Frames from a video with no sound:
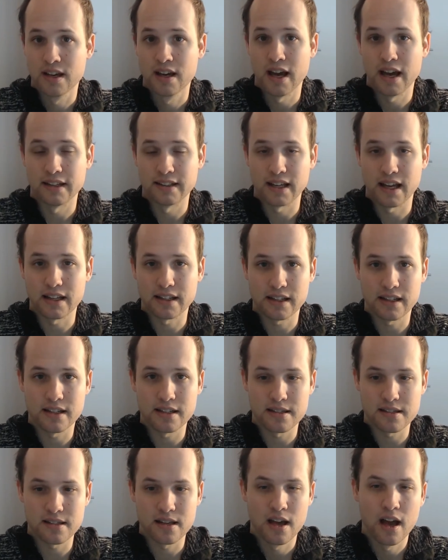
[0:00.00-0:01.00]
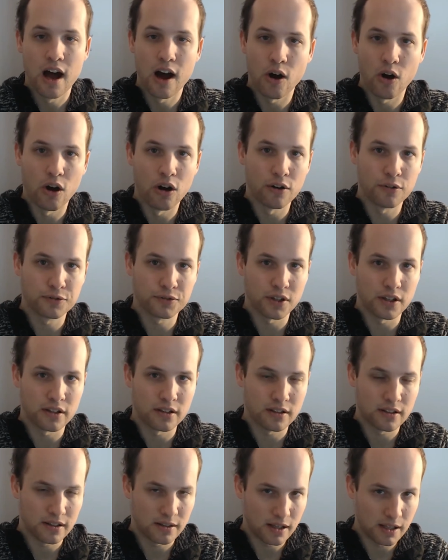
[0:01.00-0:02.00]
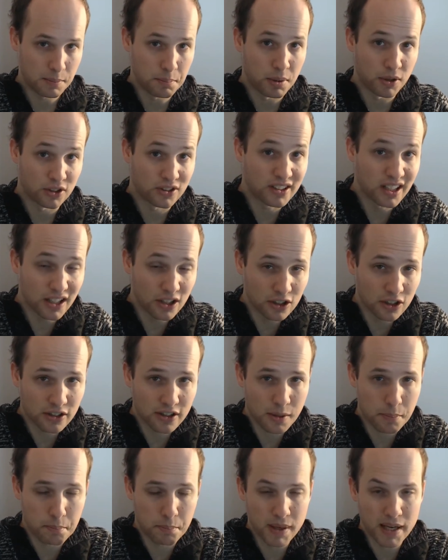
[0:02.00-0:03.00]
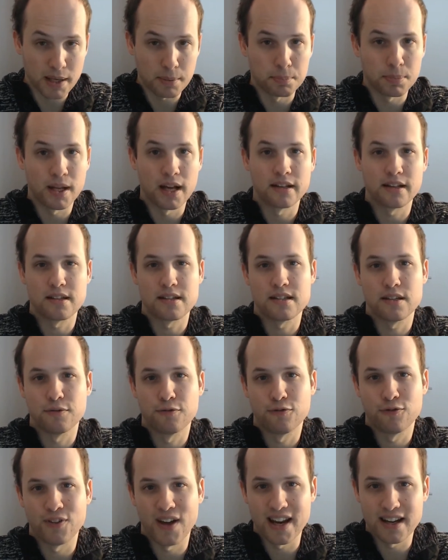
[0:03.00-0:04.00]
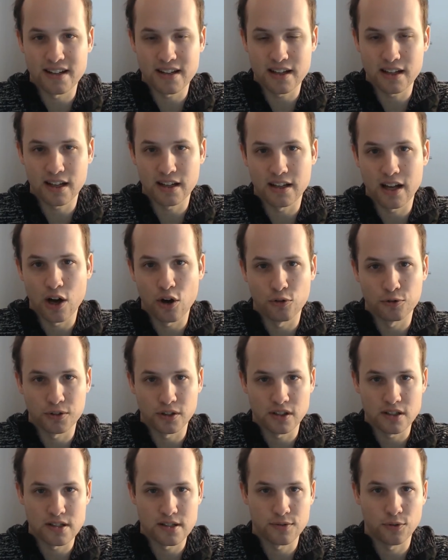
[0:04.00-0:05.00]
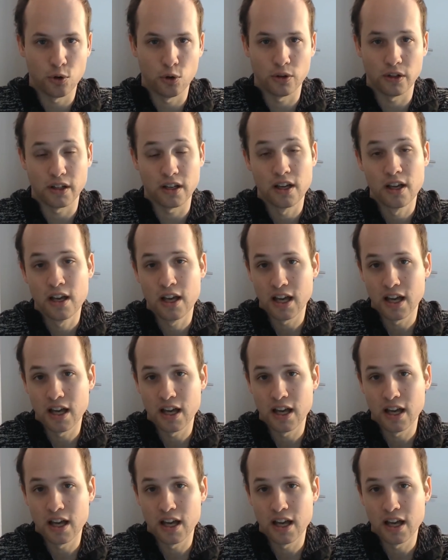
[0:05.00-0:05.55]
and that is how often, in particular, the big blind is defending and how often he's folding.